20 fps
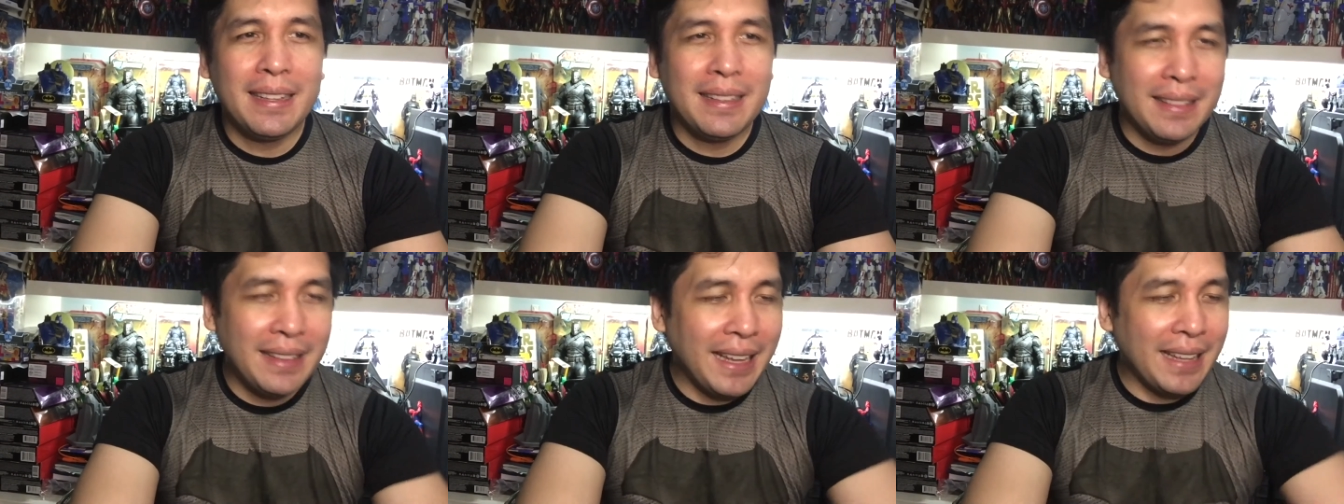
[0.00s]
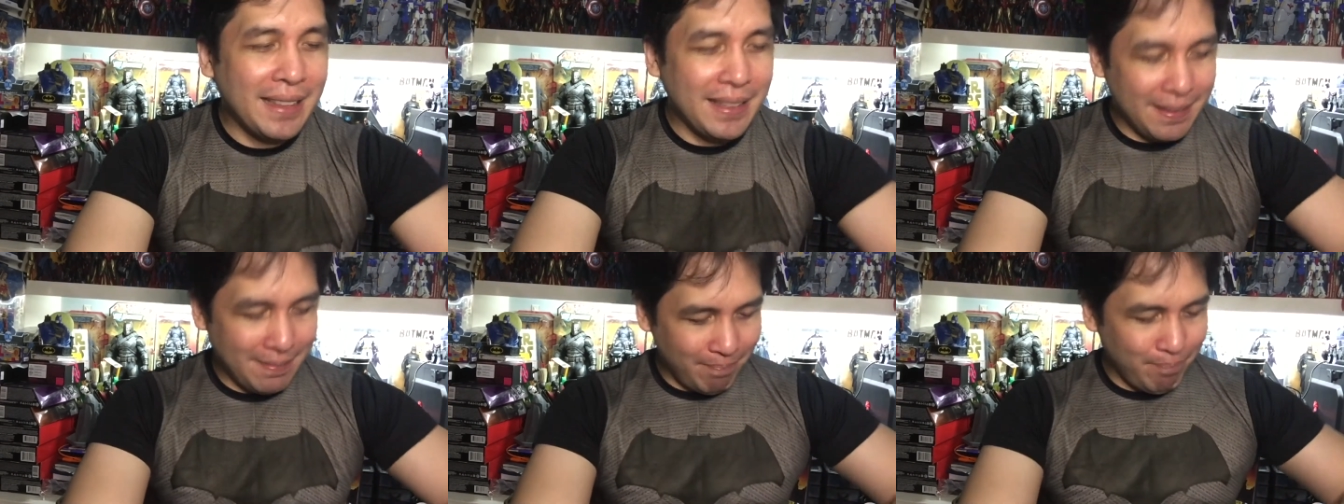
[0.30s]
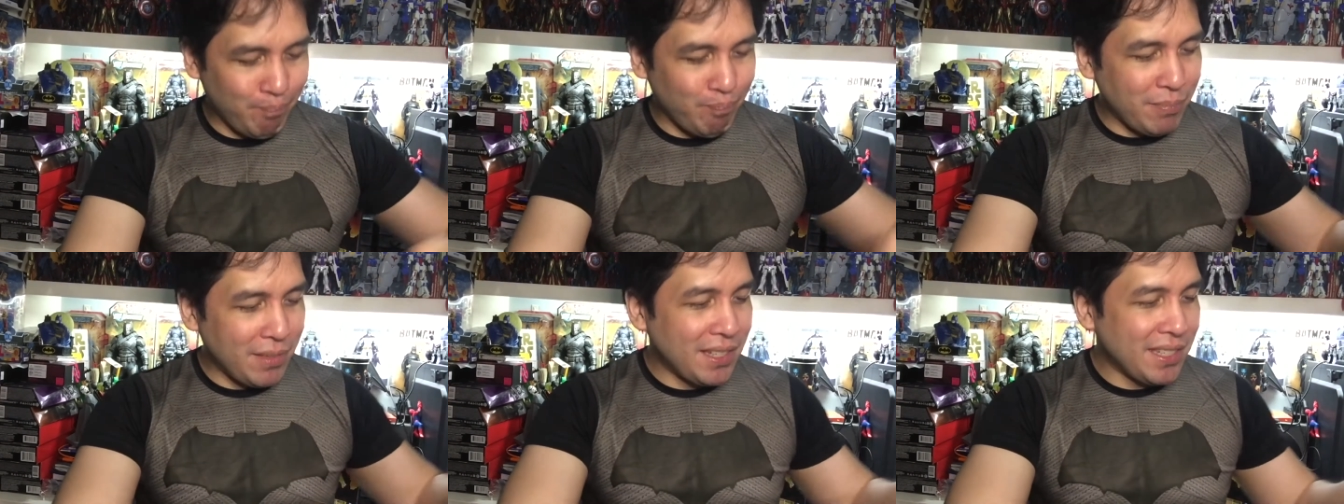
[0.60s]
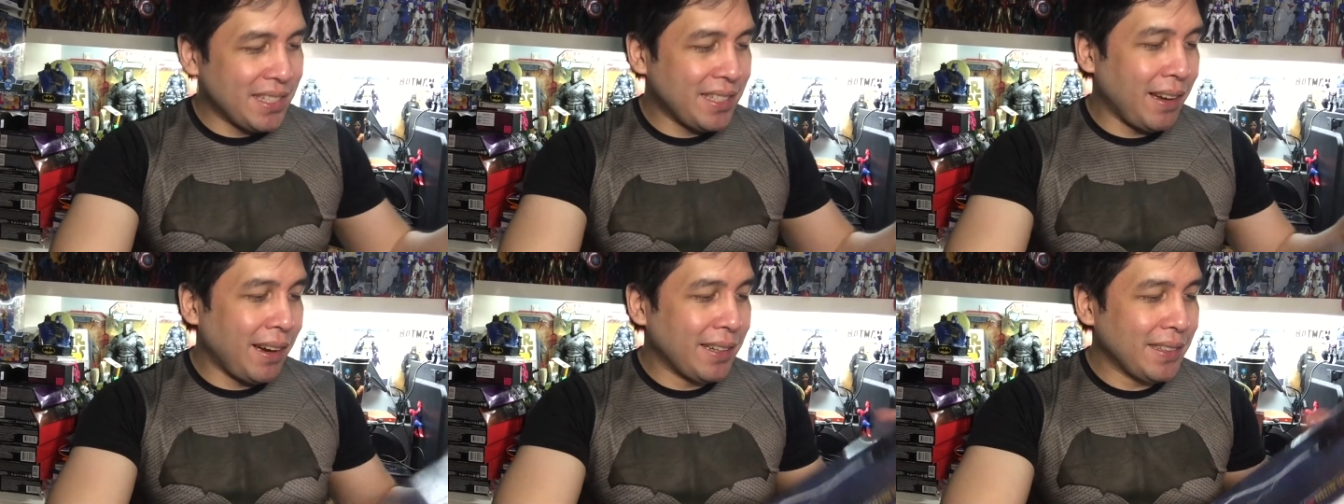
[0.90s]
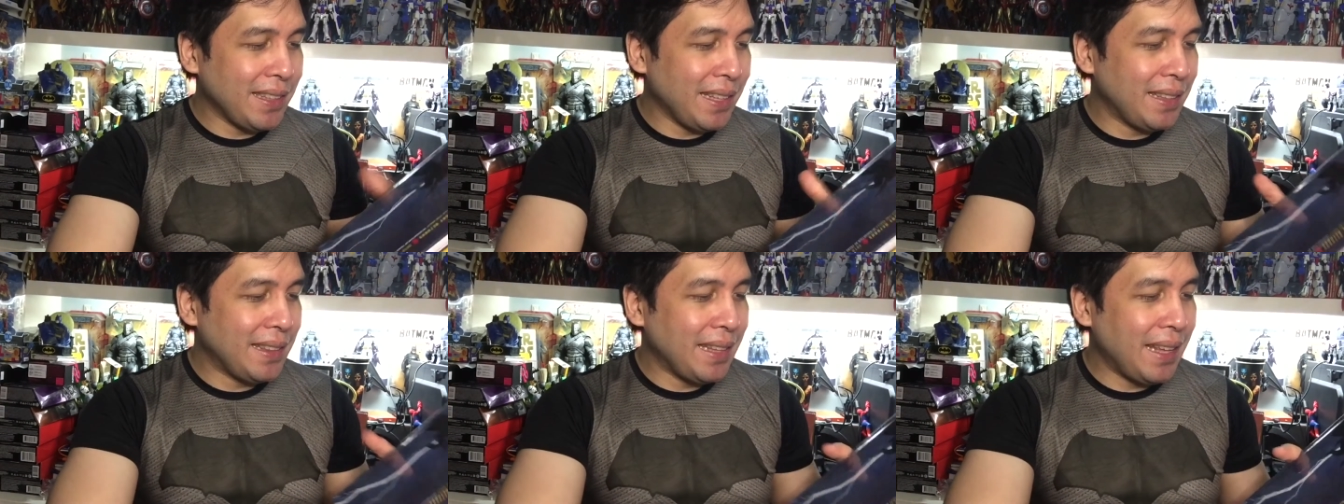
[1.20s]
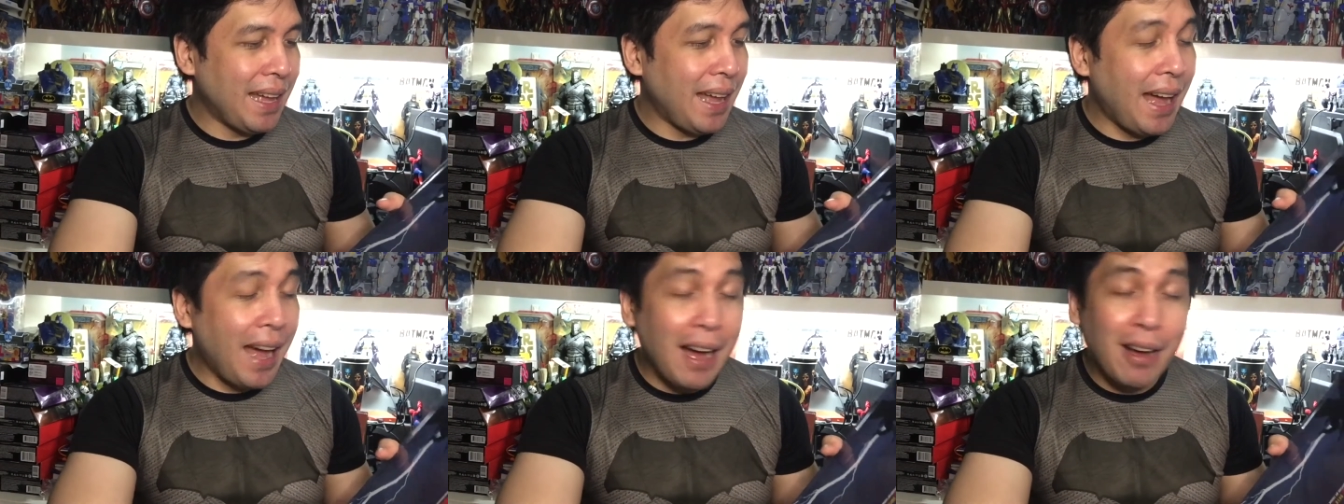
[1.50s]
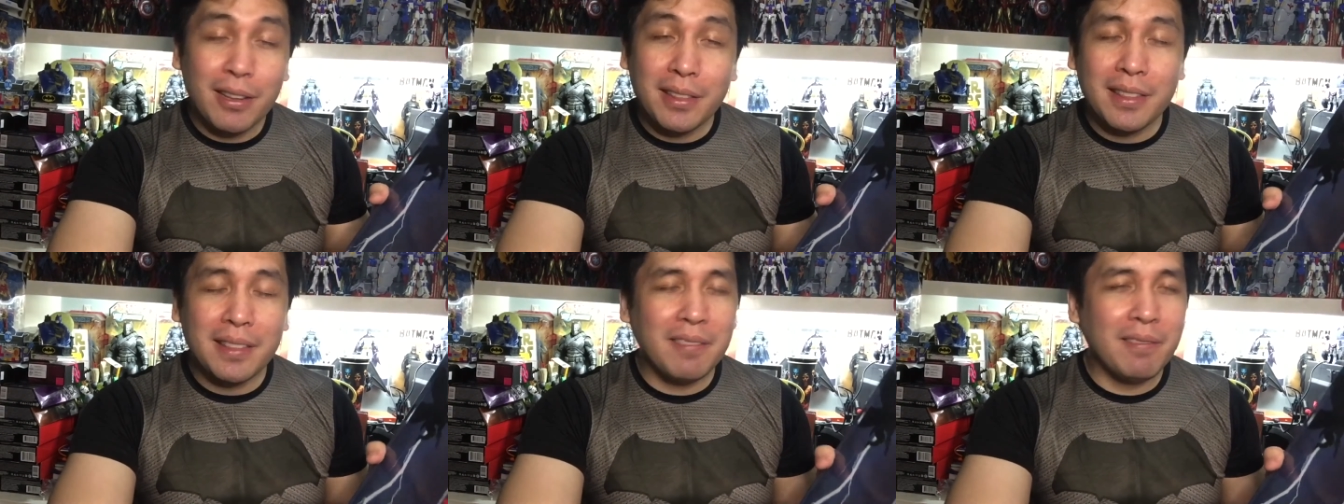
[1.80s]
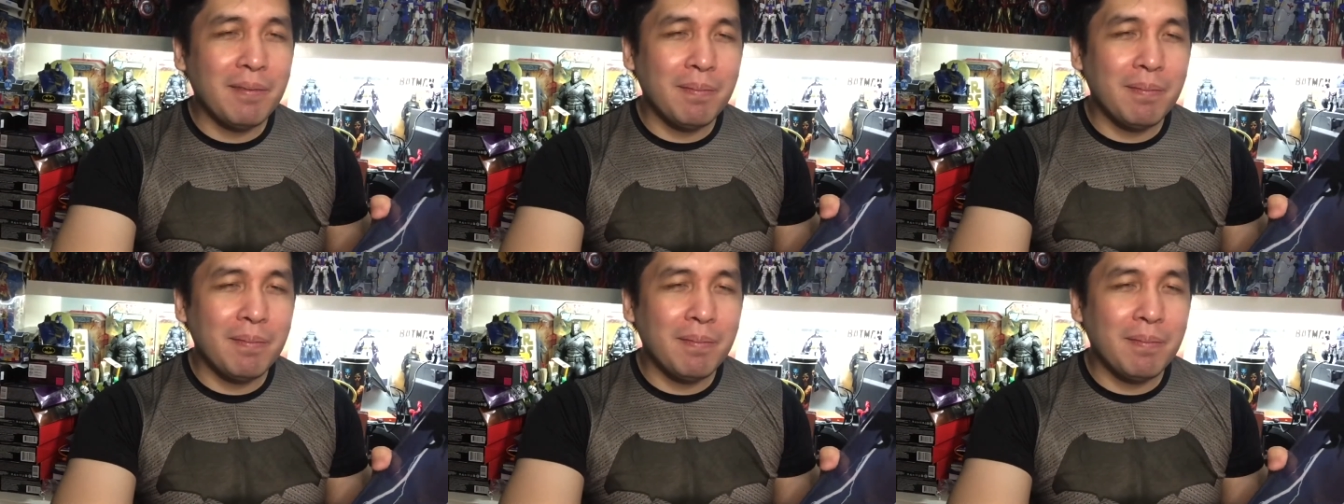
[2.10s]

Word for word: that started out